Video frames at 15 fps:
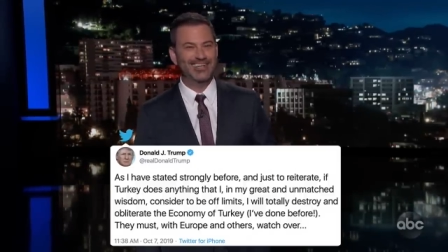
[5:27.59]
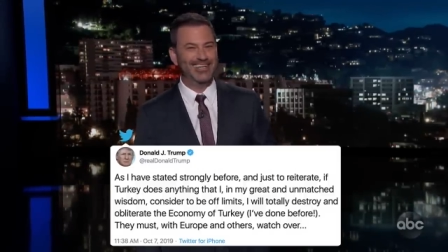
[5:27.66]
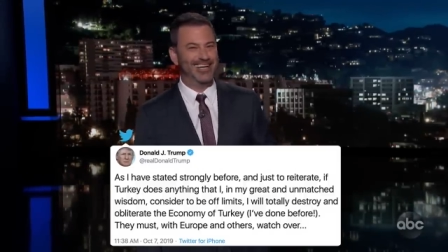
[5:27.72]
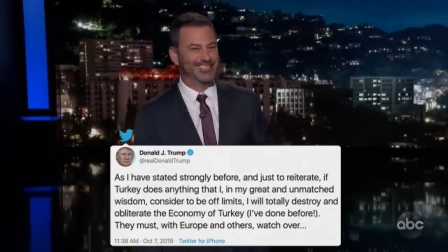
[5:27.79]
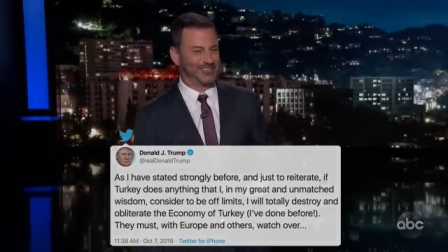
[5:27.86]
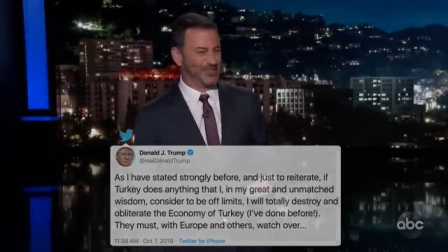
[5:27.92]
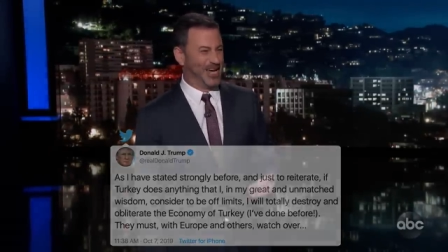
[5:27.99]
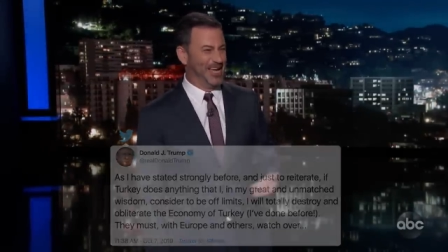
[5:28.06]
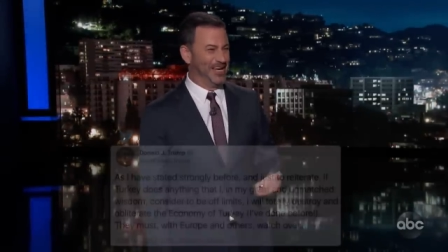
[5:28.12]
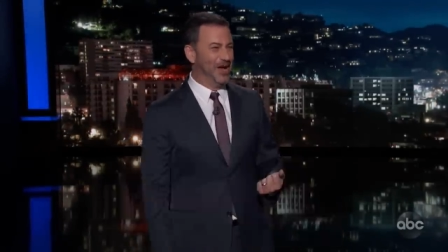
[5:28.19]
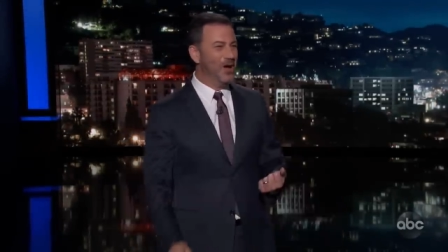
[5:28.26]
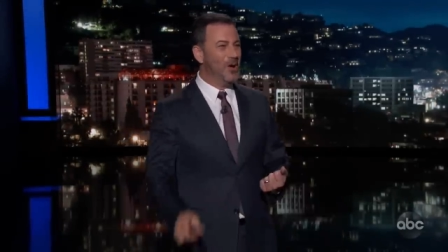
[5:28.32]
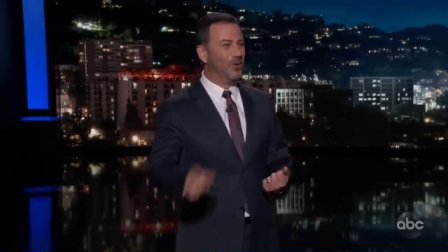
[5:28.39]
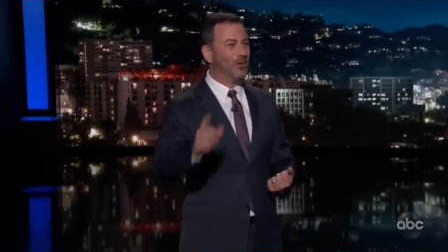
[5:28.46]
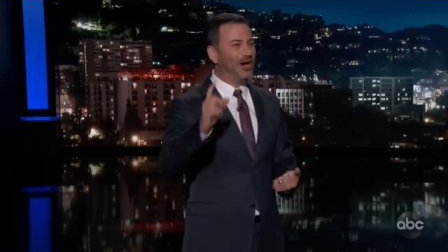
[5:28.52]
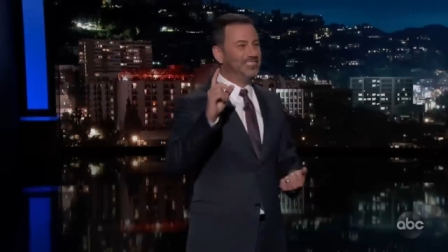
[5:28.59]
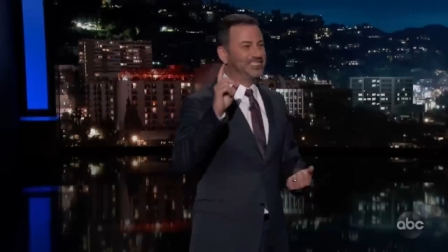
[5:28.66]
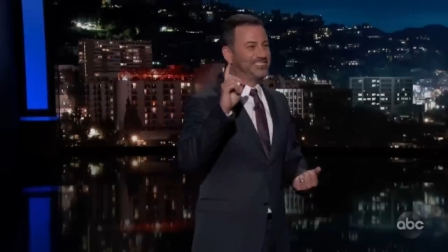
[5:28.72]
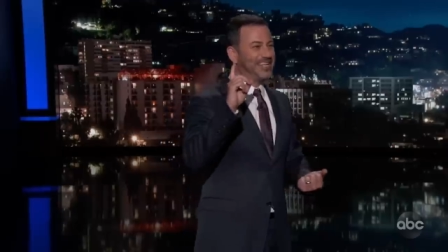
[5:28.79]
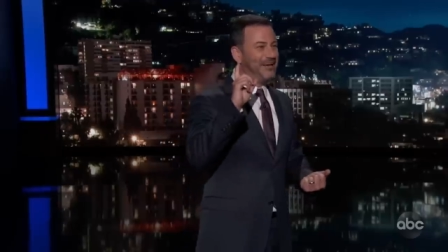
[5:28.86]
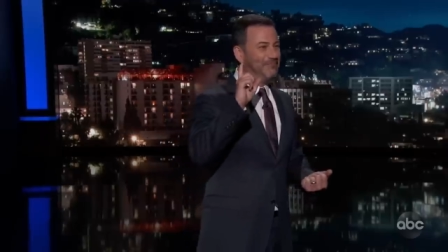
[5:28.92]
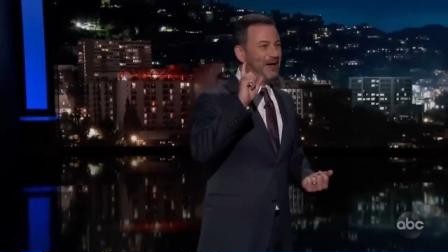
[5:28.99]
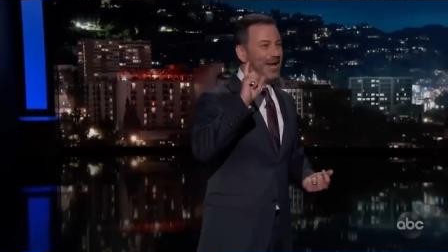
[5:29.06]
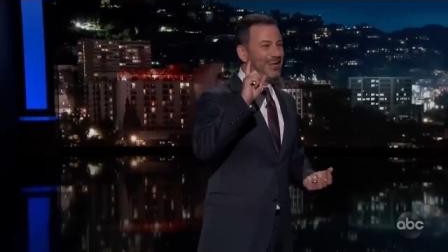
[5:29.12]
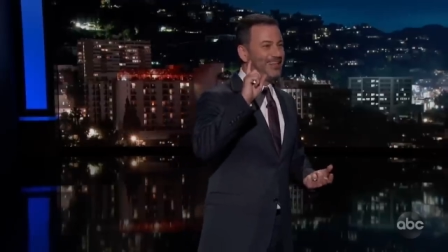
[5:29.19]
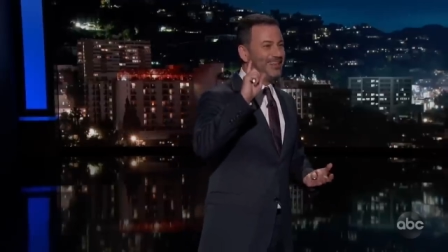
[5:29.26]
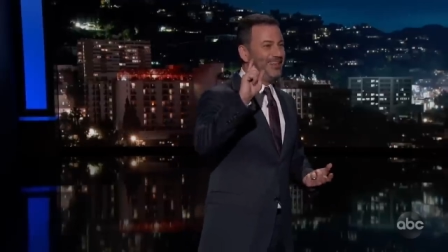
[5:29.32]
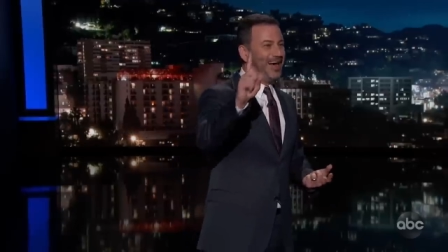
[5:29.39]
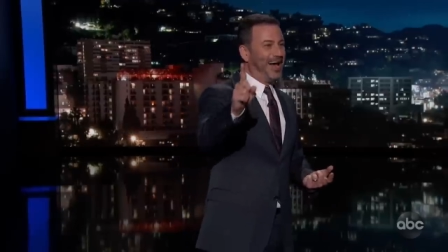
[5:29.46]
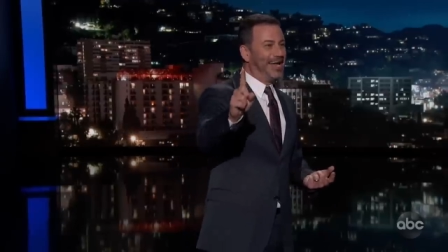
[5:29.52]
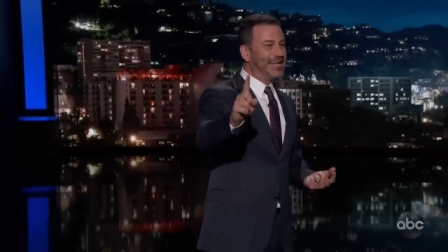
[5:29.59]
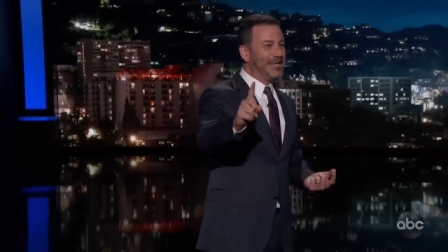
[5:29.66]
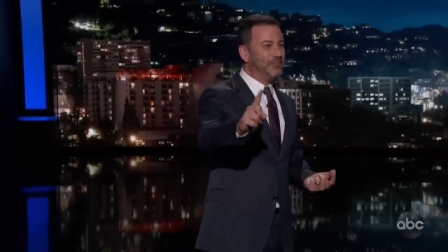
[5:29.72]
That's right. One step out of the line,